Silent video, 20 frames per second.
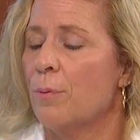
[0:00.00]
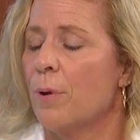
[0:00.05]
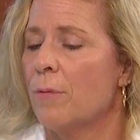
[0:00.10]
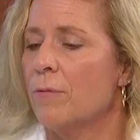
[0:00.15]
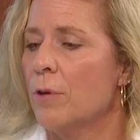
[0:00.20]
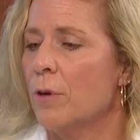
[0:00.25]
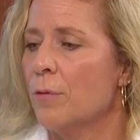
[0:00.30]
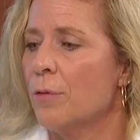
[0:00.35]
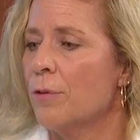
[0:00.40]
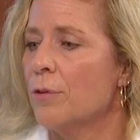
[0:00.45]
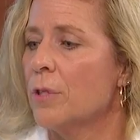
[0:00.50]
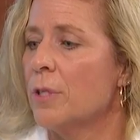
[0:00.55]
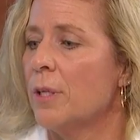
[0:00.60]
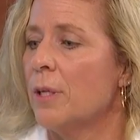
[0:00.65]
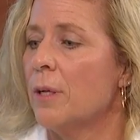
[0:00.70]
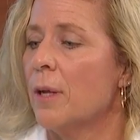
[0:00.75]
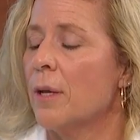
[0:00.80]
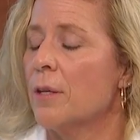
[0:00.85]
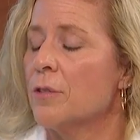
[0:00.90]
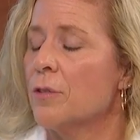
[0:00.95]
Prevnar
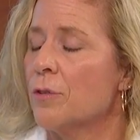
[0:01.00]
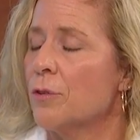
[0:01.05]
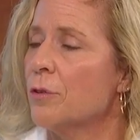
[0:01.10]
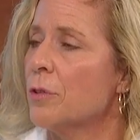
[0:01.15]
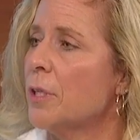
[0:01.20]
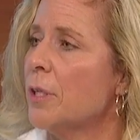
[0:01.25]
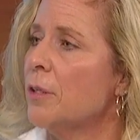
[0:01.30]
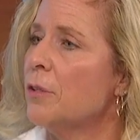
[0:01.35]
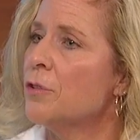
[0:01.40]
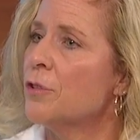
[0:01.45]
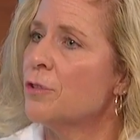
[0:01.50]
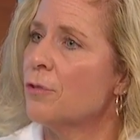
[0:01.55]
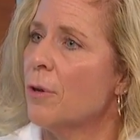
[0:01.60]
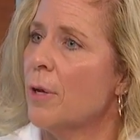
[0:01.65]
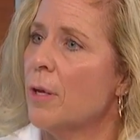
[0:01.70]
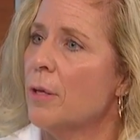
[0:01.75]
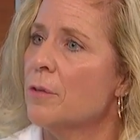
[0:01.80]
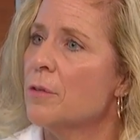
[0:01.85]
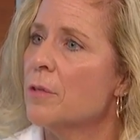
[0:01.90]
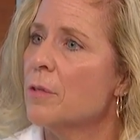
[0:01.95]
13 has 13
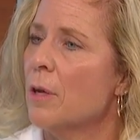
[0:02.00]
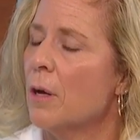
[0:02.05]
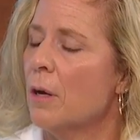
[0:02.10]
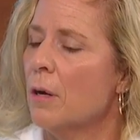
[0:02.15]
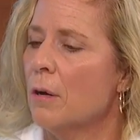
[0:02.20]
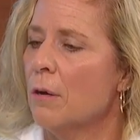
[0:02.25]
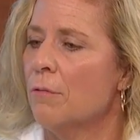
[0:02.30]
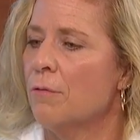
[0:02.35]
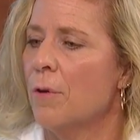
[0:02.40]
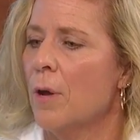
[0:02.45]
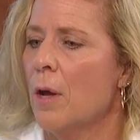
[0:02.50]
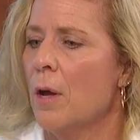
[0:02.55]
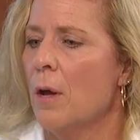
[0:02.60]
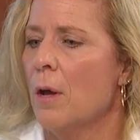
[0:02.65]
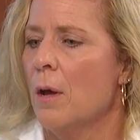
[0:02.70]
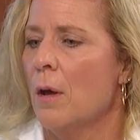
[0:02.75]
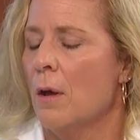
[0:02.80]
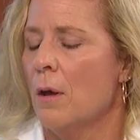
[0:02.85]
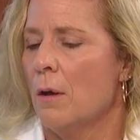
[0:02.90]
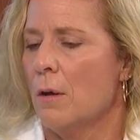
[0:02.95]
strains of
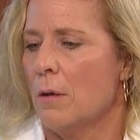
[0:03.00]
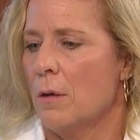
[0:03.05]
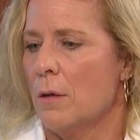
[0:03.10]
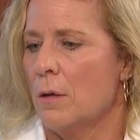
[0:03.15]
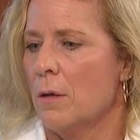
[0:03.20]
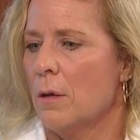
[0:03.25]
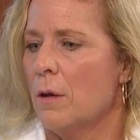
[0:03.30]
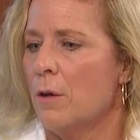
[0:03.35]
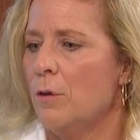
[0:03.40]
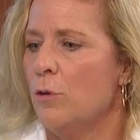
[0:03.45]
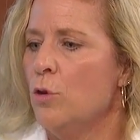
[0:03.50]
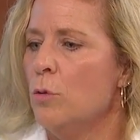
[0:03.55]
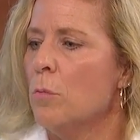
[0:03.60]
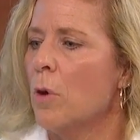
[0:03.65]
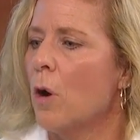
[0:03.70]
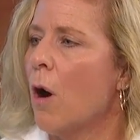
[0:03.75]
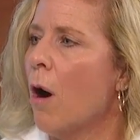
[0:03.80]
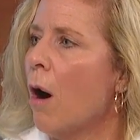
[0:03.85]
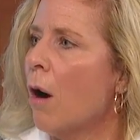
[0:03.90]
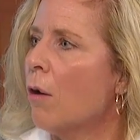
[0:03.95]
uh,
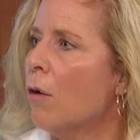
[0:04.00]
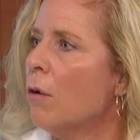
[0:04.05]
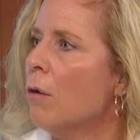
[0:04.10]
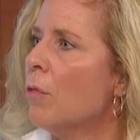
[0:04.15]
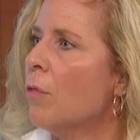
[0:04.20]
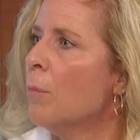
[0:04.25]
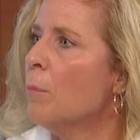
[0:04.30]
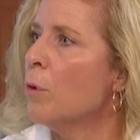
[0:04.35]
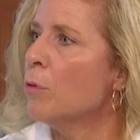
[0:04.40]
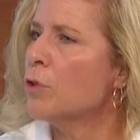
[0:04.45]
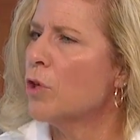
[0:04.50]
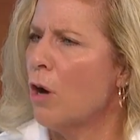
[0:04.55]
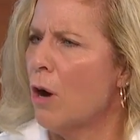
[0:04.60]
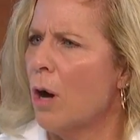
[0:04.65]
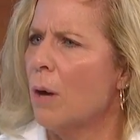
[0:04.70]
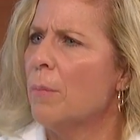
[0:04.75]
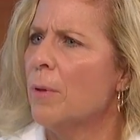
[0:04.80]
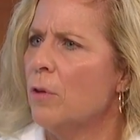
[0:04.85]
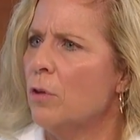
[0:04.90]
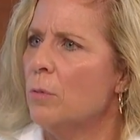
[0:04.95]
pneumococcal, the most
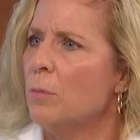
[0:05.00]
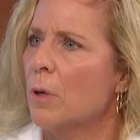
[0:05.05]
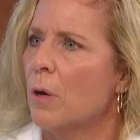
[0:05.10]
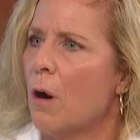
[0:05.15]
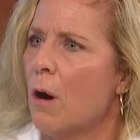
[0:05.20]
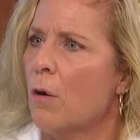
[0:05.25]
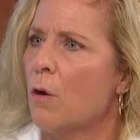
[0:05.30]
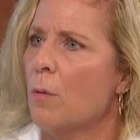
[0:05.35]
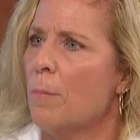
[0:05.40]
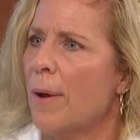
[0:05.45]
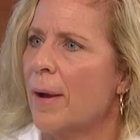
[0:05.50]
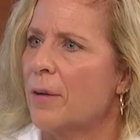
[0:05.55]
common pneumococcal yep.